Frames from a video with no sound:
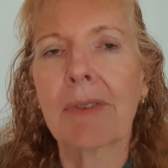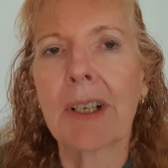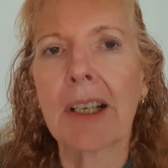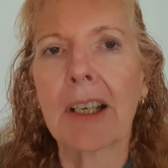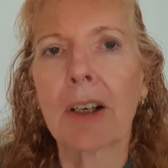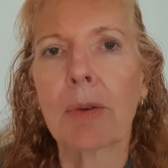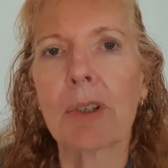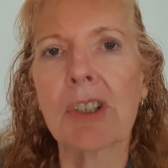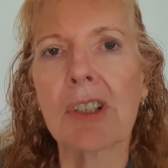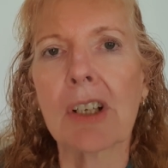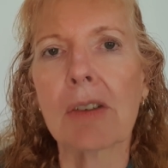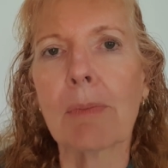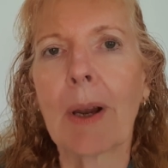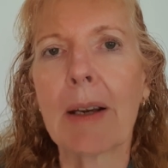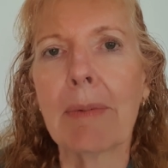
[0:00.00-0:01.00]
video was
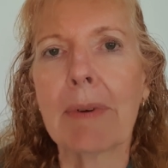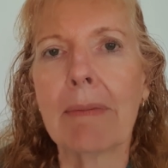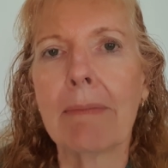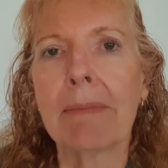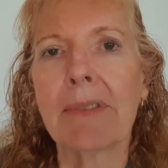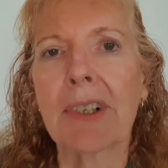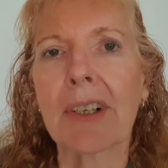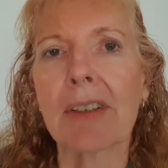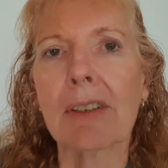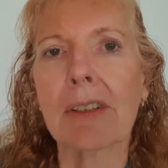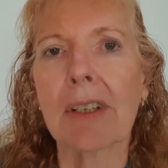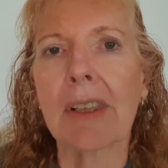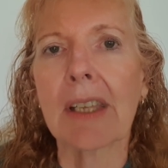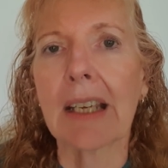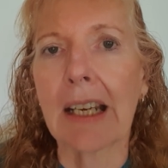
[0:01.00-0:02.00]
just
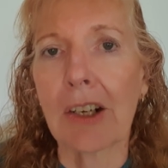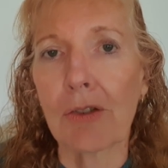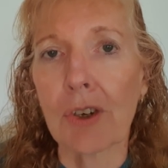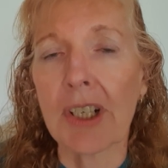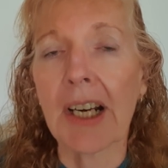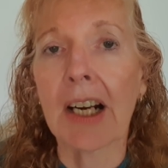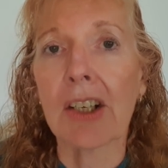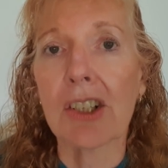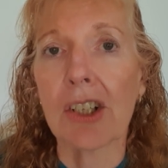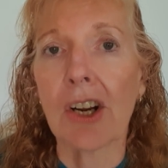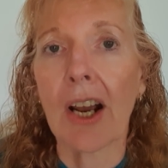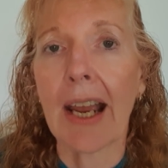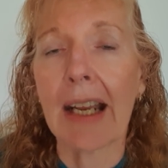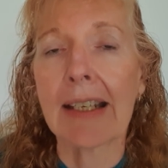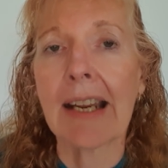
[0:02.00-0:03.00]
the introduction.
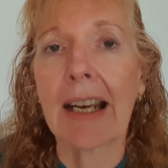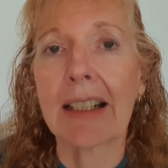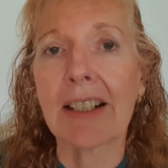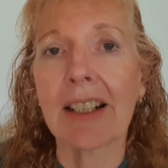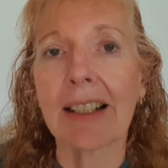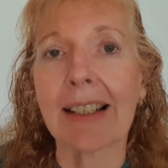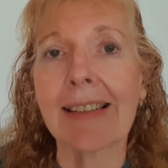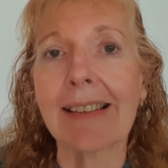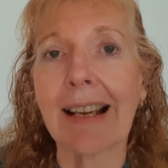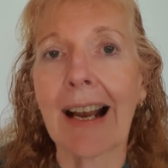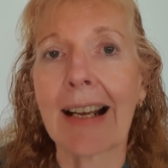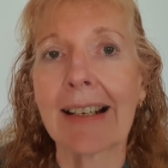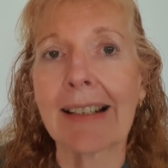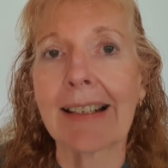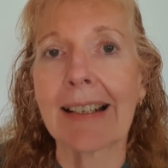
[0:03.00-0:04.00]
I hadn't actually
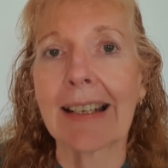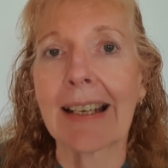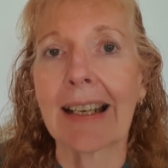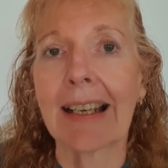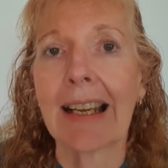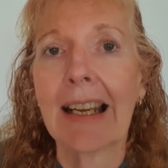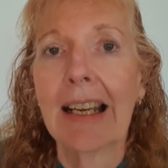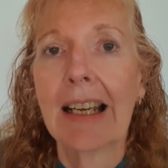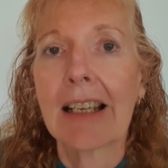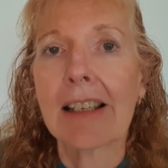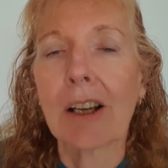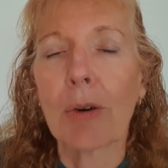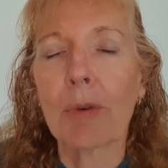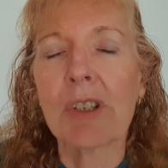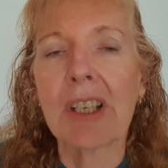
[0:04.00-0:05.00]
started it yet.
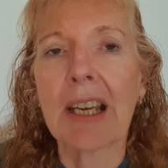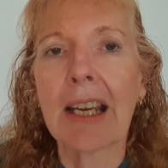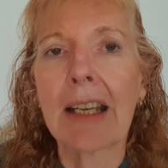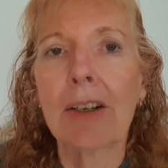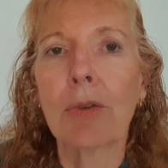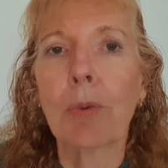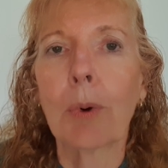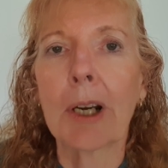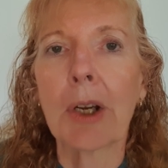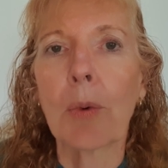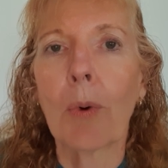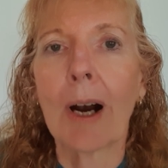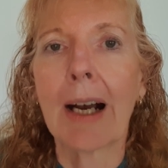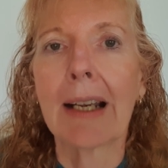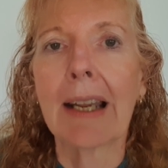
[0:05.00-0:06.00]
So it was the end of week
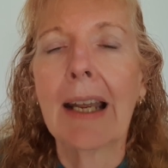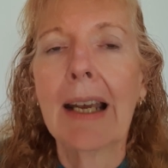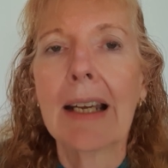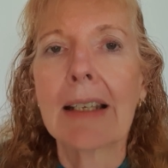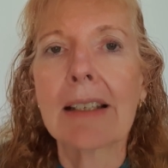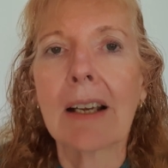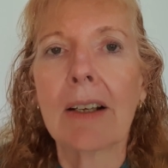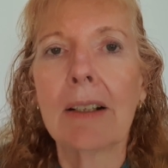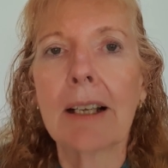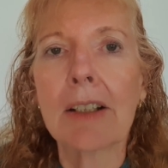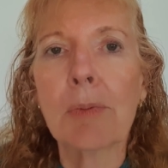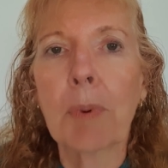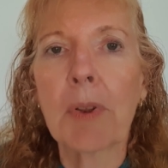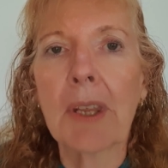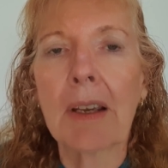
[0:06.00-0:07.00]
1. So let's
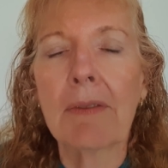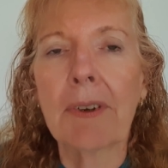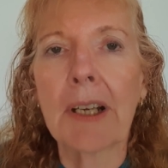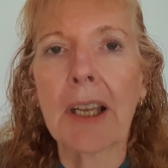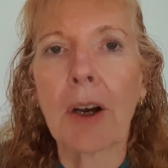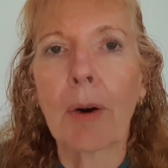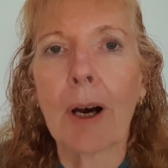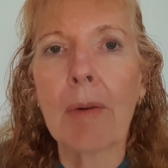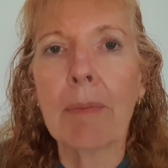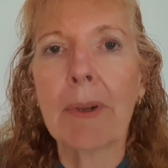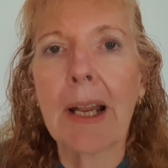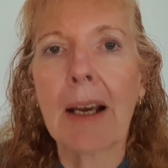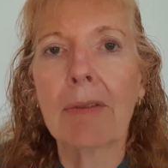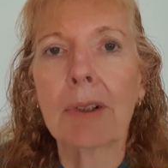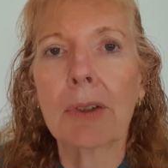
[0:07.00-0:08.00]
put that video up
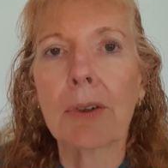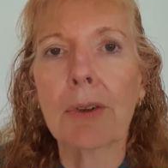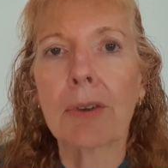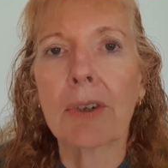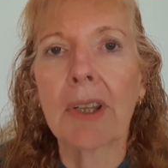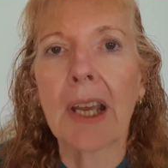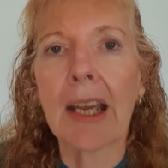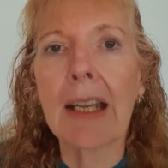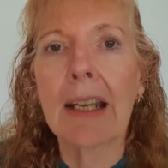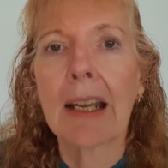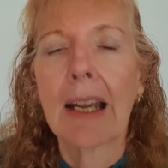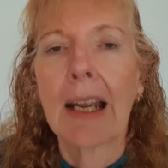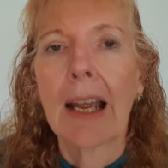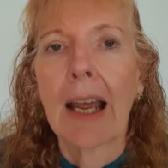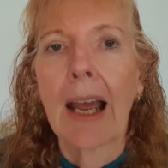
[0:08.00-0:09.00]
and have a look through that.
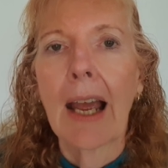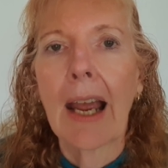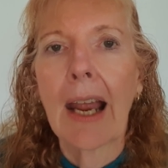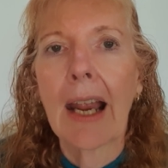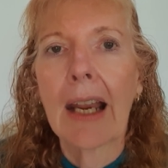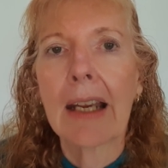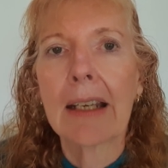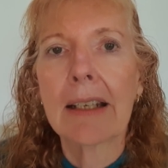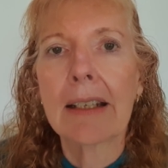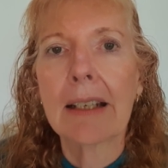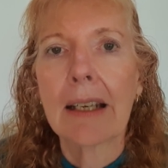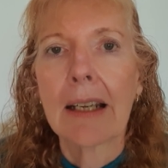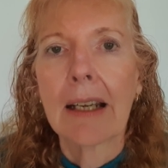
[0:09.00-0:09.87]
And